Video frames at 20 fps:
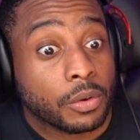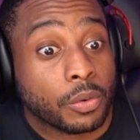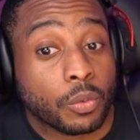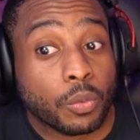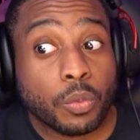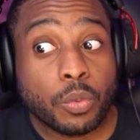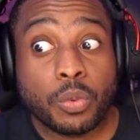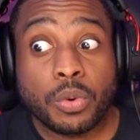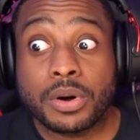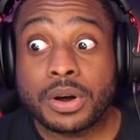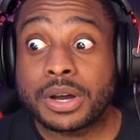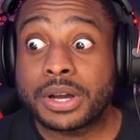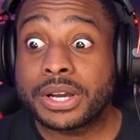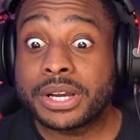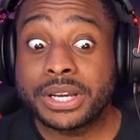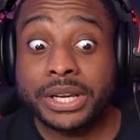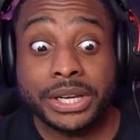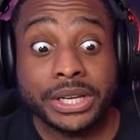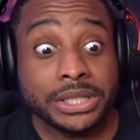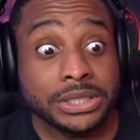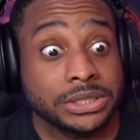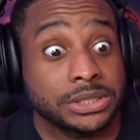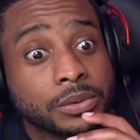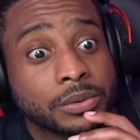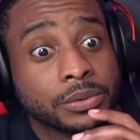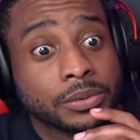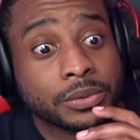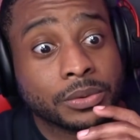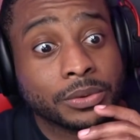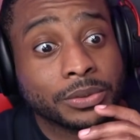What?
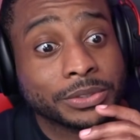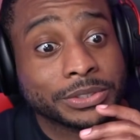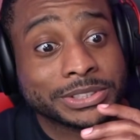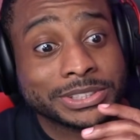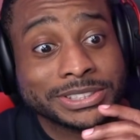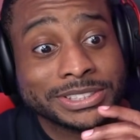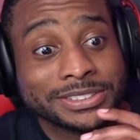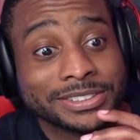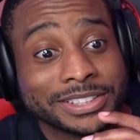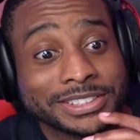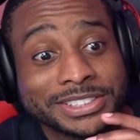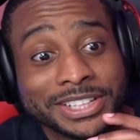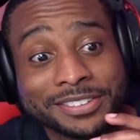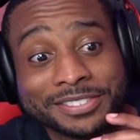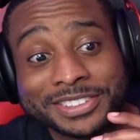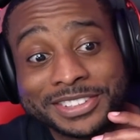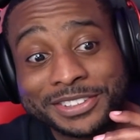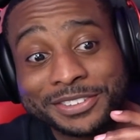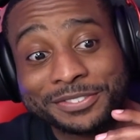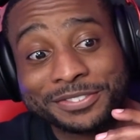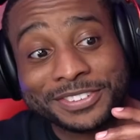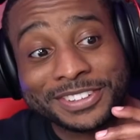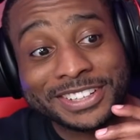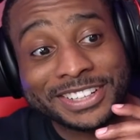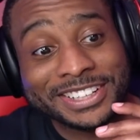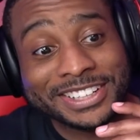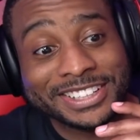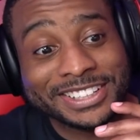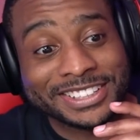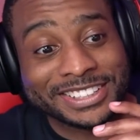Oh, she seems like she's having a little
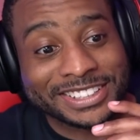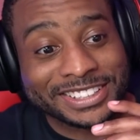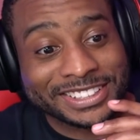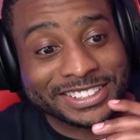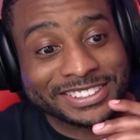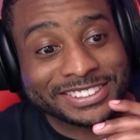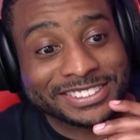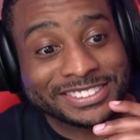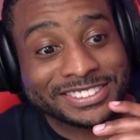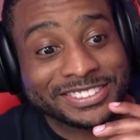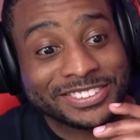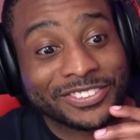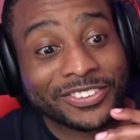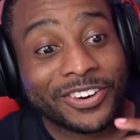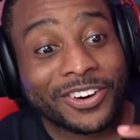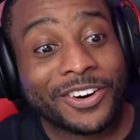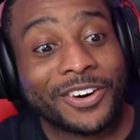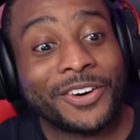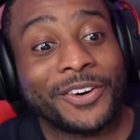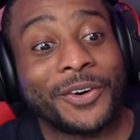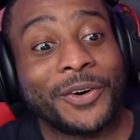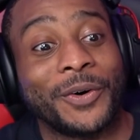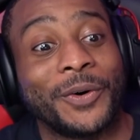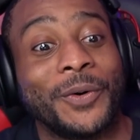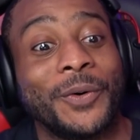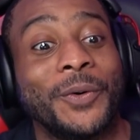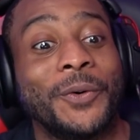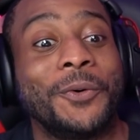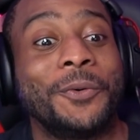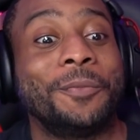fun.
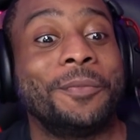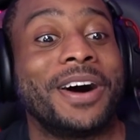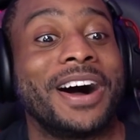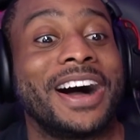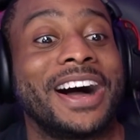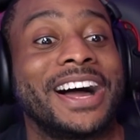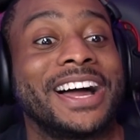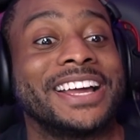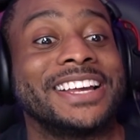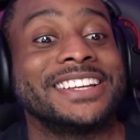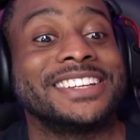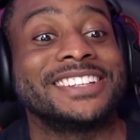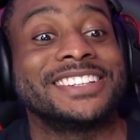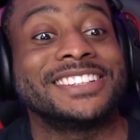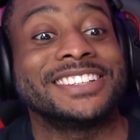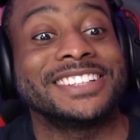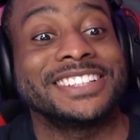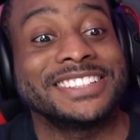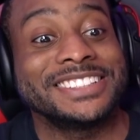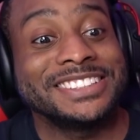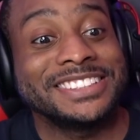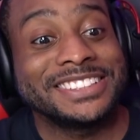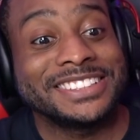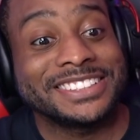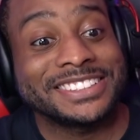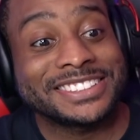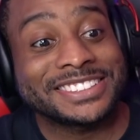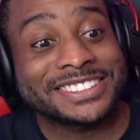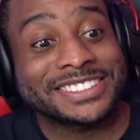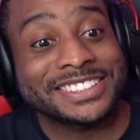Oh my
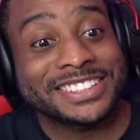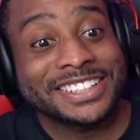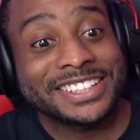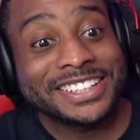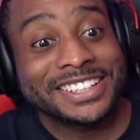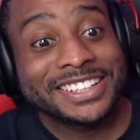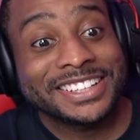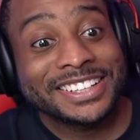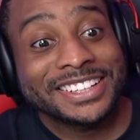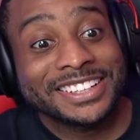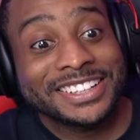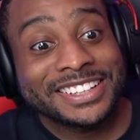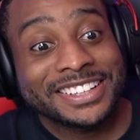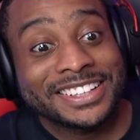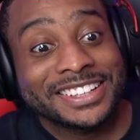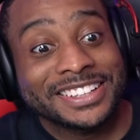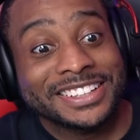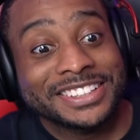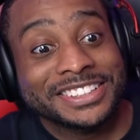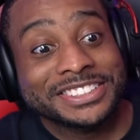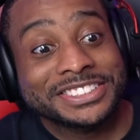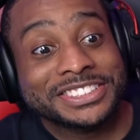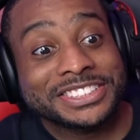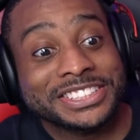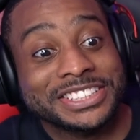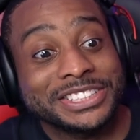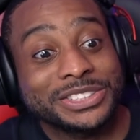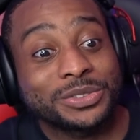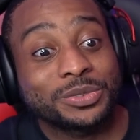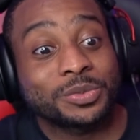goodness.
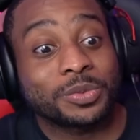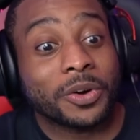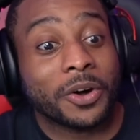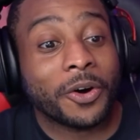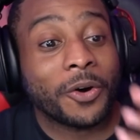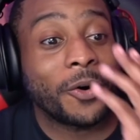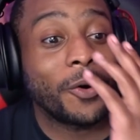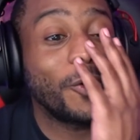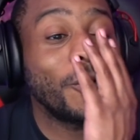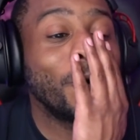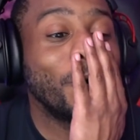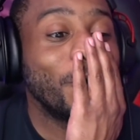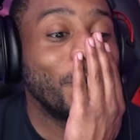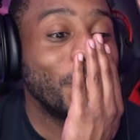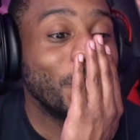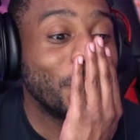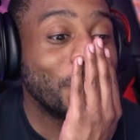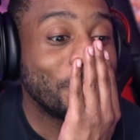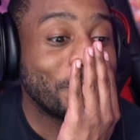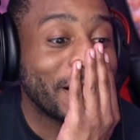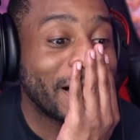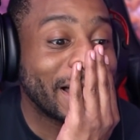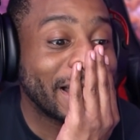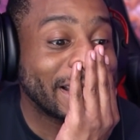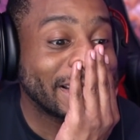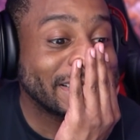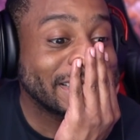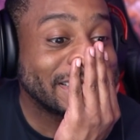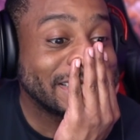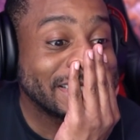She's, oh
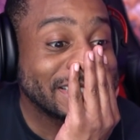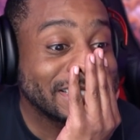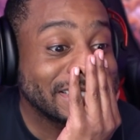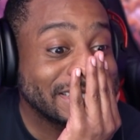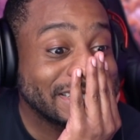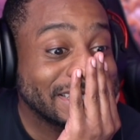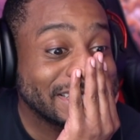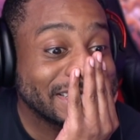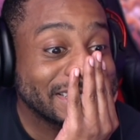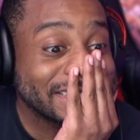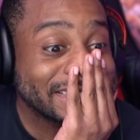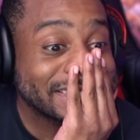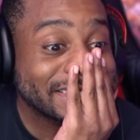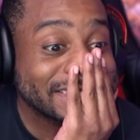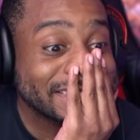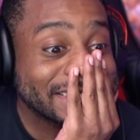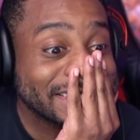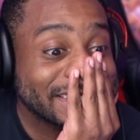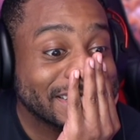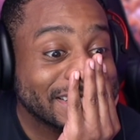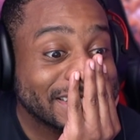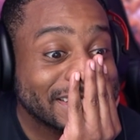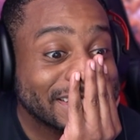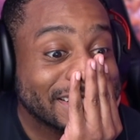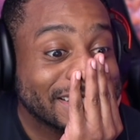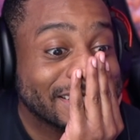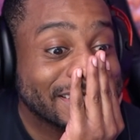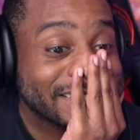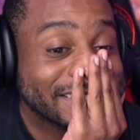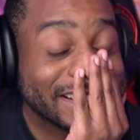my goodness.
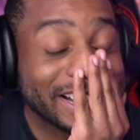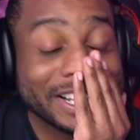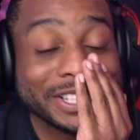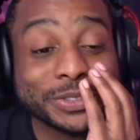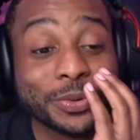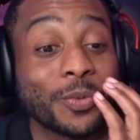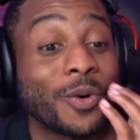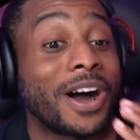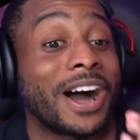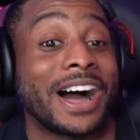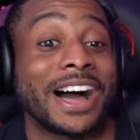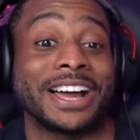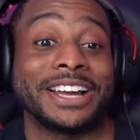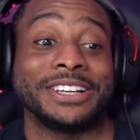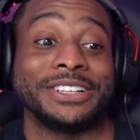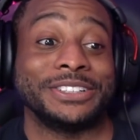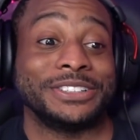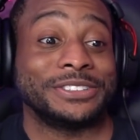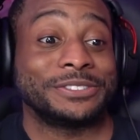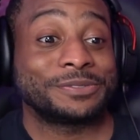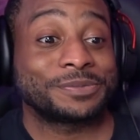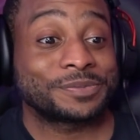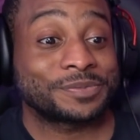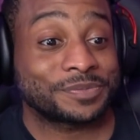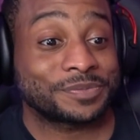That's wild.